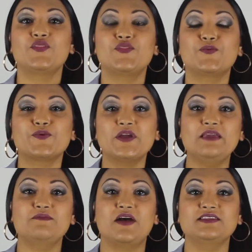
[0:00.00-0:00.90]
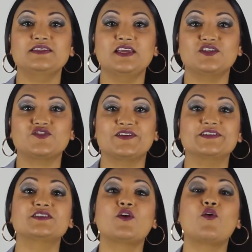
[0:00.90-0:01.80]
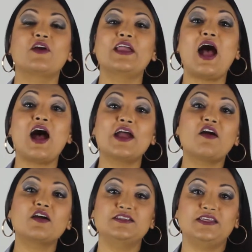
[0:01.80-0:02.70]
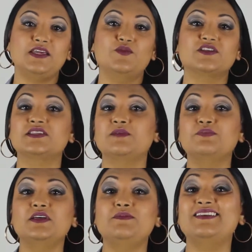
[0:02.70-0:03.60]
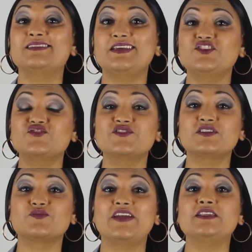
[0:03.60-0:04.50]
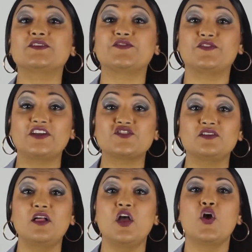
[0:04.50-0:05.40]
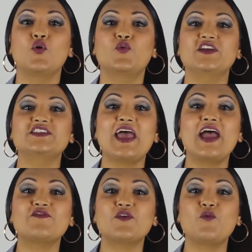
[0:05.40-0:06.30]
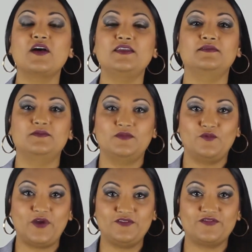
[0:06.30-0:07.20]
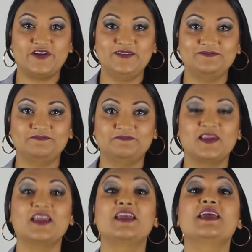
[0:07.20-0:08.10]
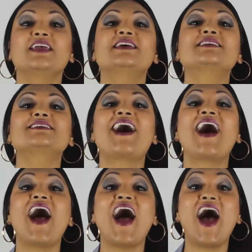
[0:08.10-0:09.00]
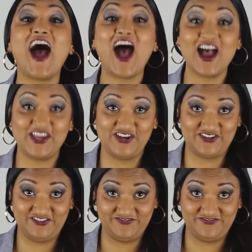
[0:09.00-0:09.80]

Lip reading: 3 months interest, or IRD, which simply means interest rate differential, whichever one, wait for it, is higher.